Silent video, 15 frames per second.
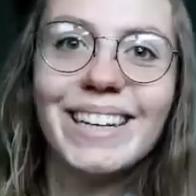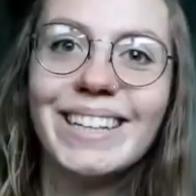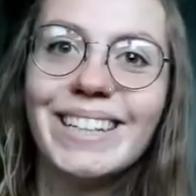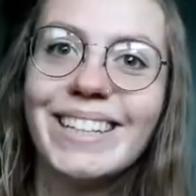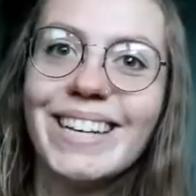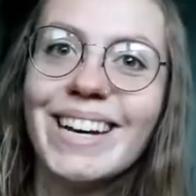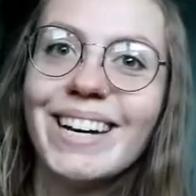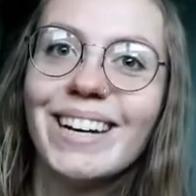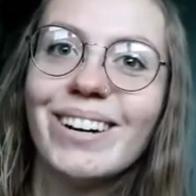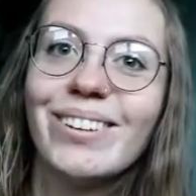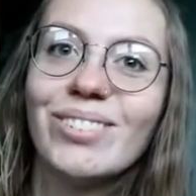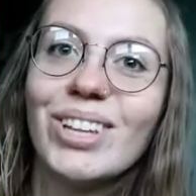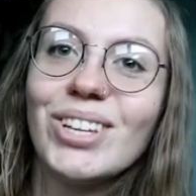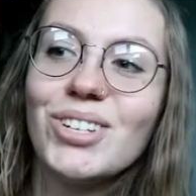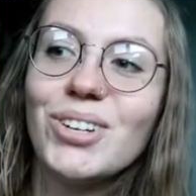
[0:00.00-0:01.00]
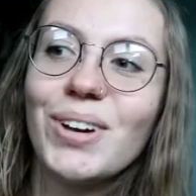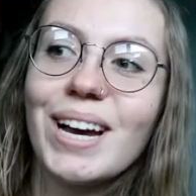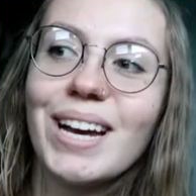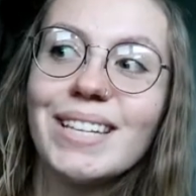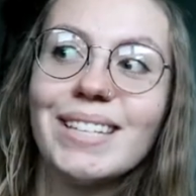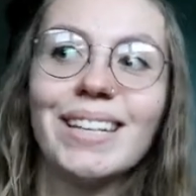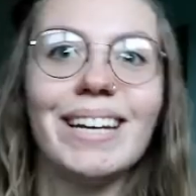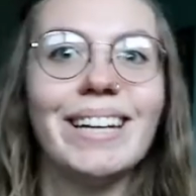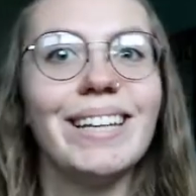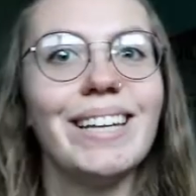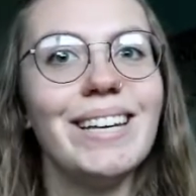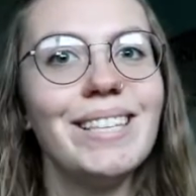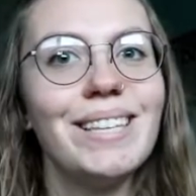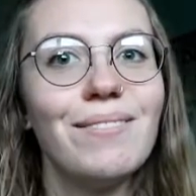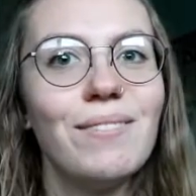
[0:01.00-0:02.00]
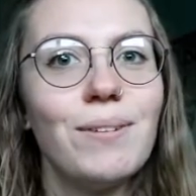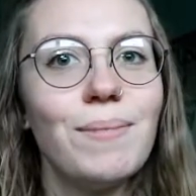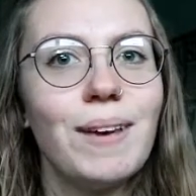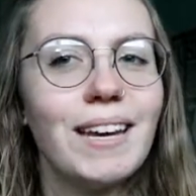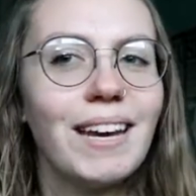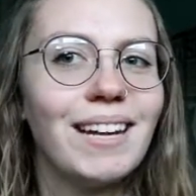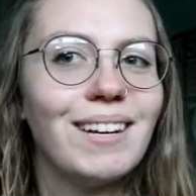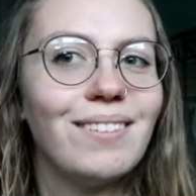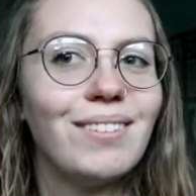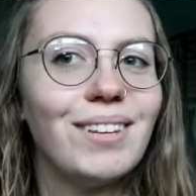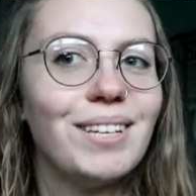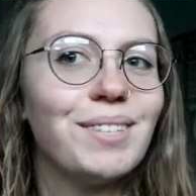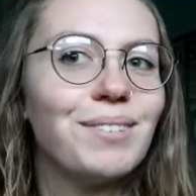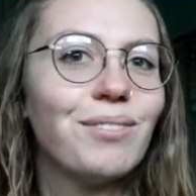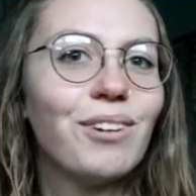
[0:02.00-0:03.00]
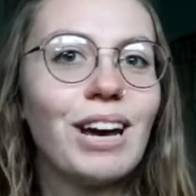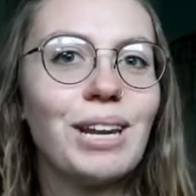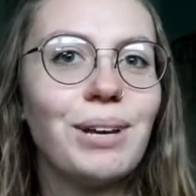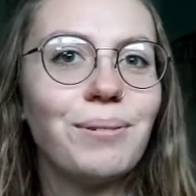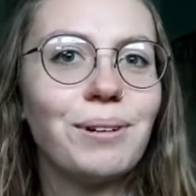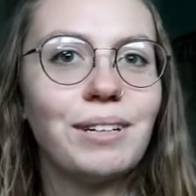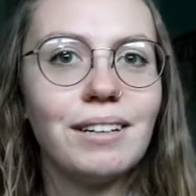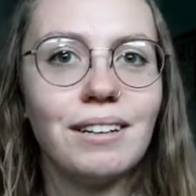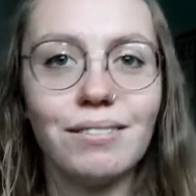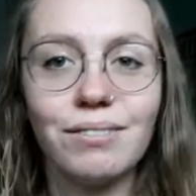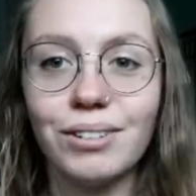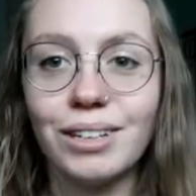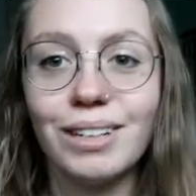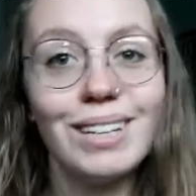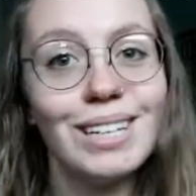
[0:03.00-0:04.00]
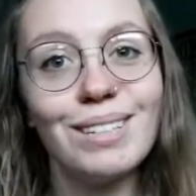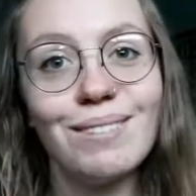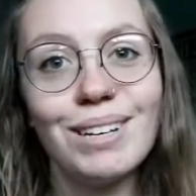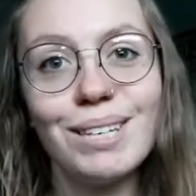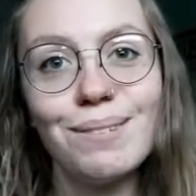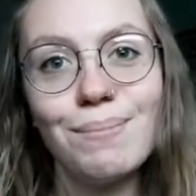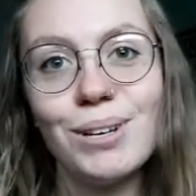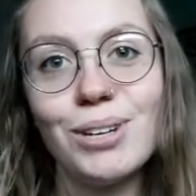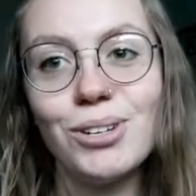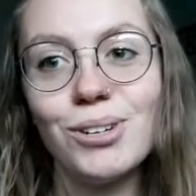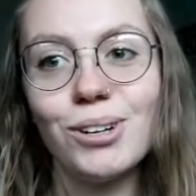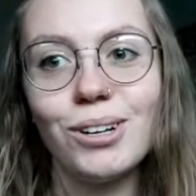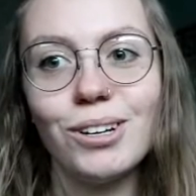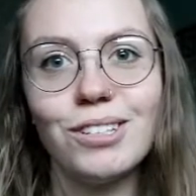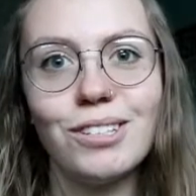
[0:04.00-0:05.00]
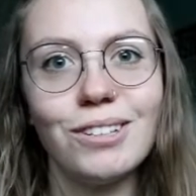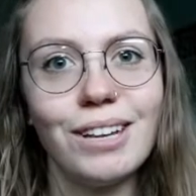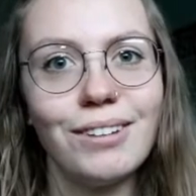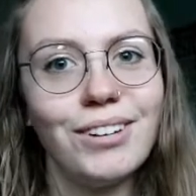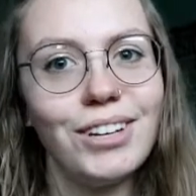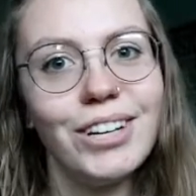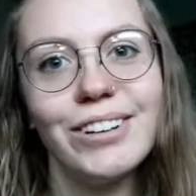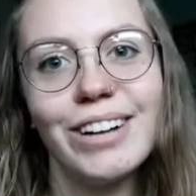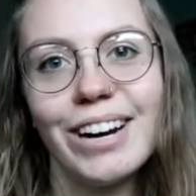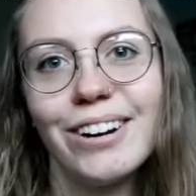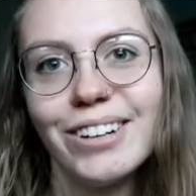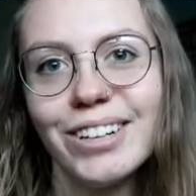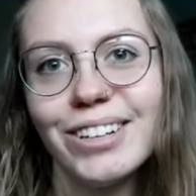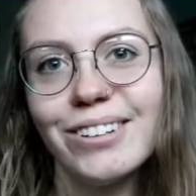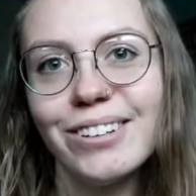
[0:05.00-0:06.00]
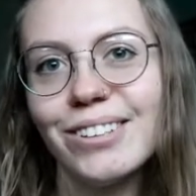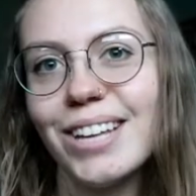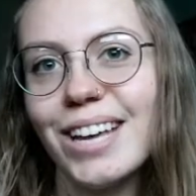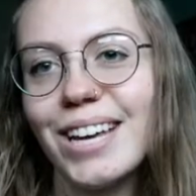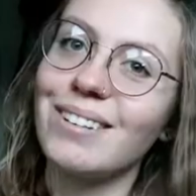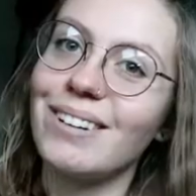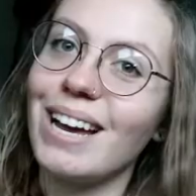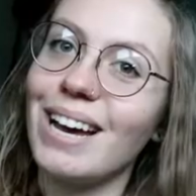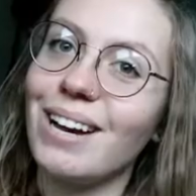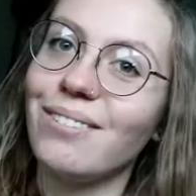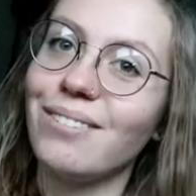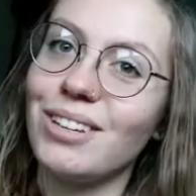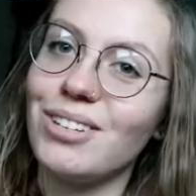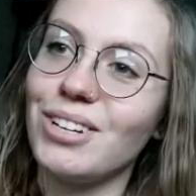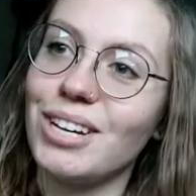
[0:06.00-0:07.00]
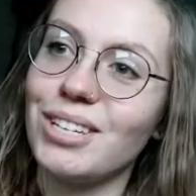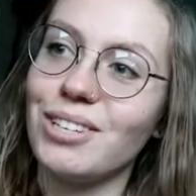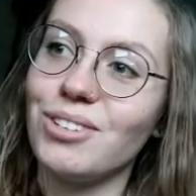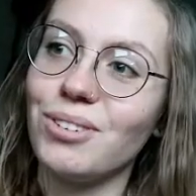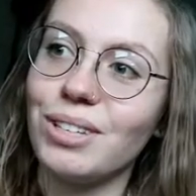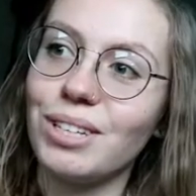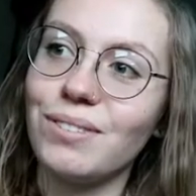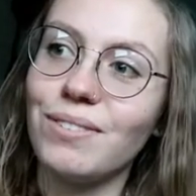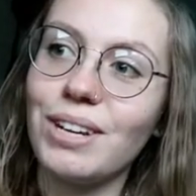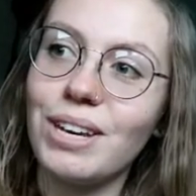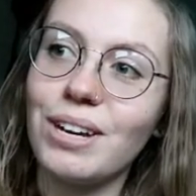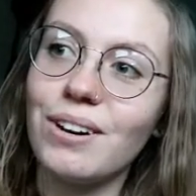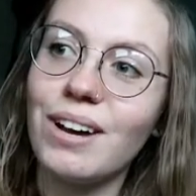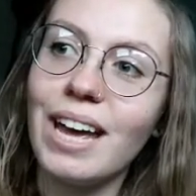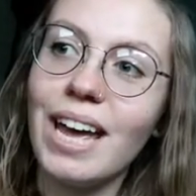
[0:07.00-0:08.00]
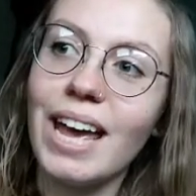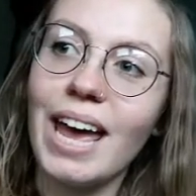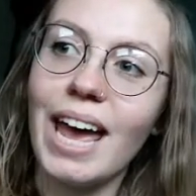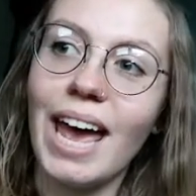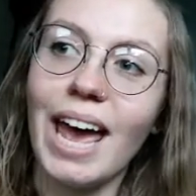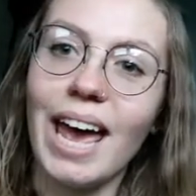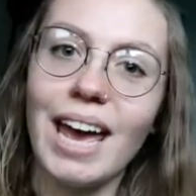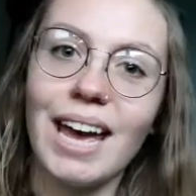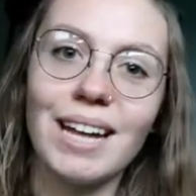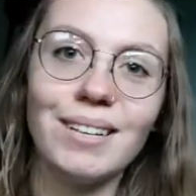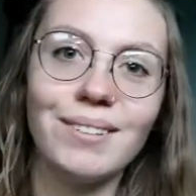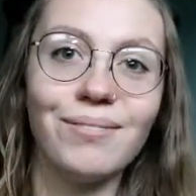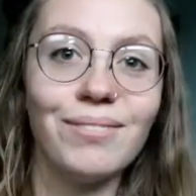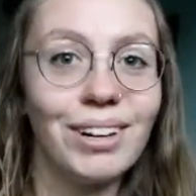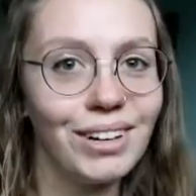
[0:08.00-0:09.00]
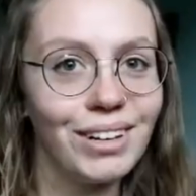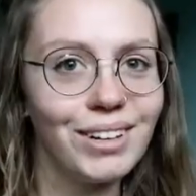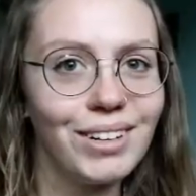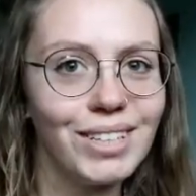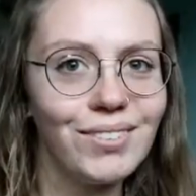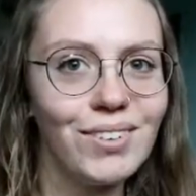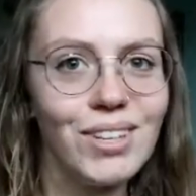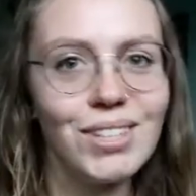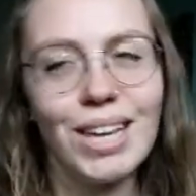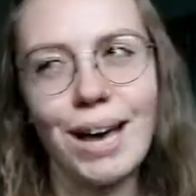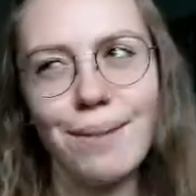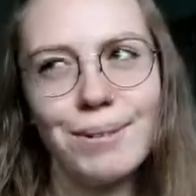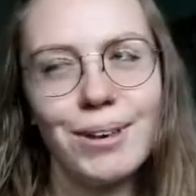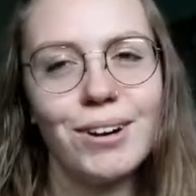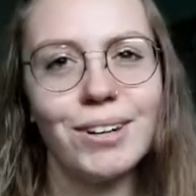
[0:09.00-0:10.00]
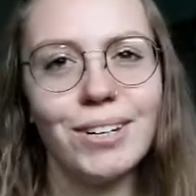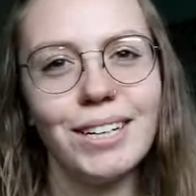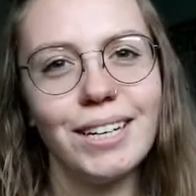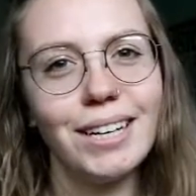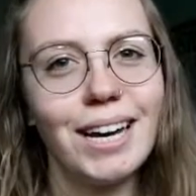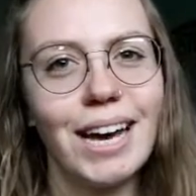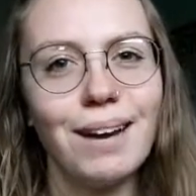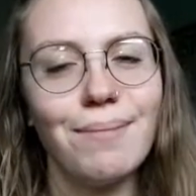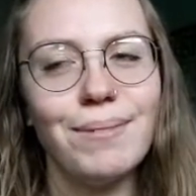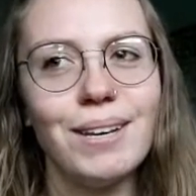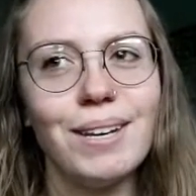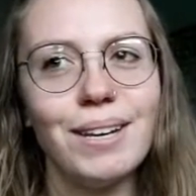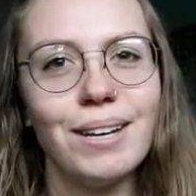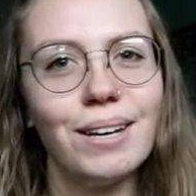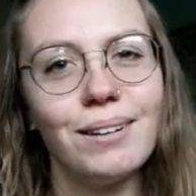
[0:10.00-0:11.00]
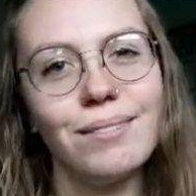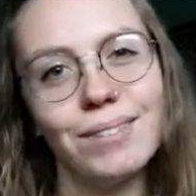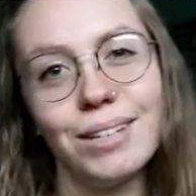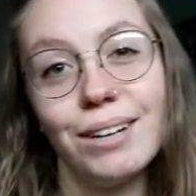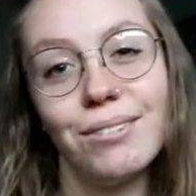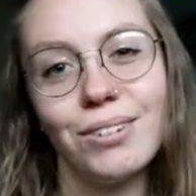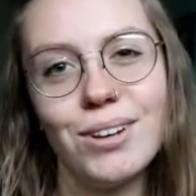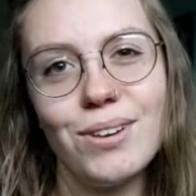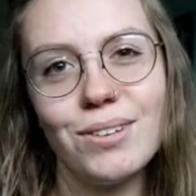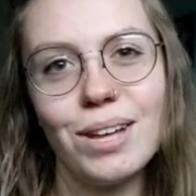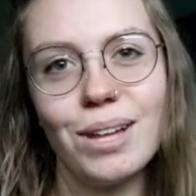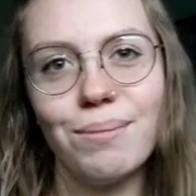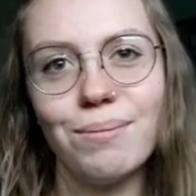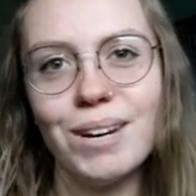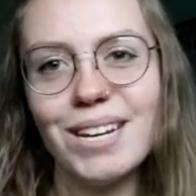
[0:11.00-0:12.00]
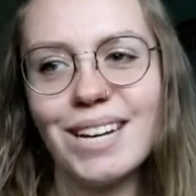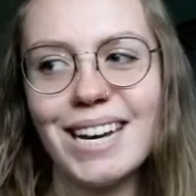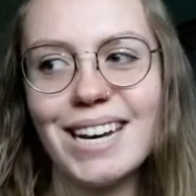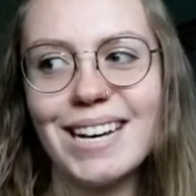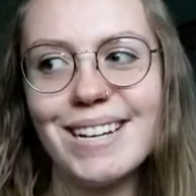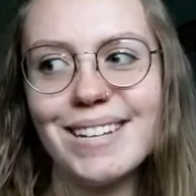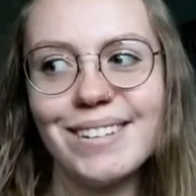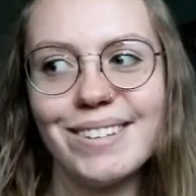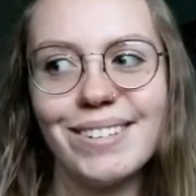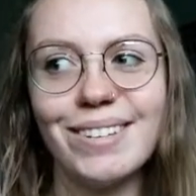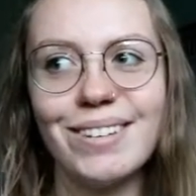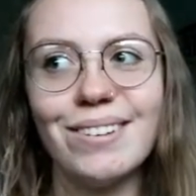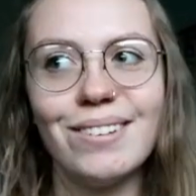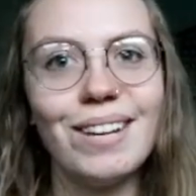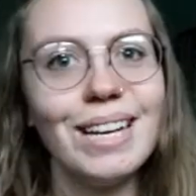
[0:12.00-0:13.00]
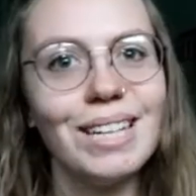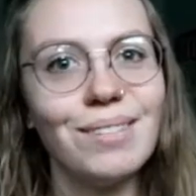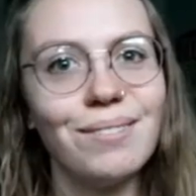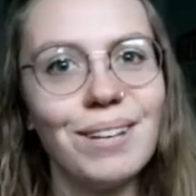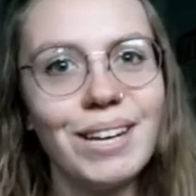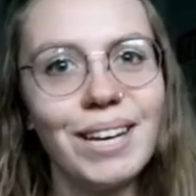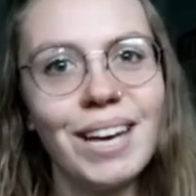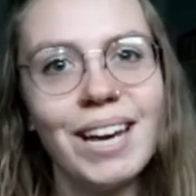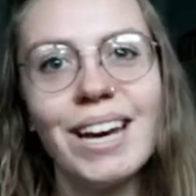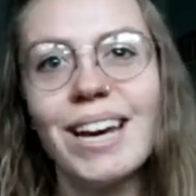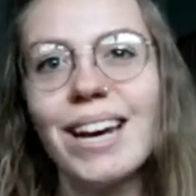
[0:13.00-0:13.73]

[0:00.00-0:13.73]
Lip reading: And yeah, I hope that you guys like these. If you make any of these for anyone for Christmas, be sure to let me know how it goes. And so yeah, I hope that you guys enjoyed this video, and Merry Christmas, Happy Hanukkah, happy whatever you celebrate, and I'll see you next week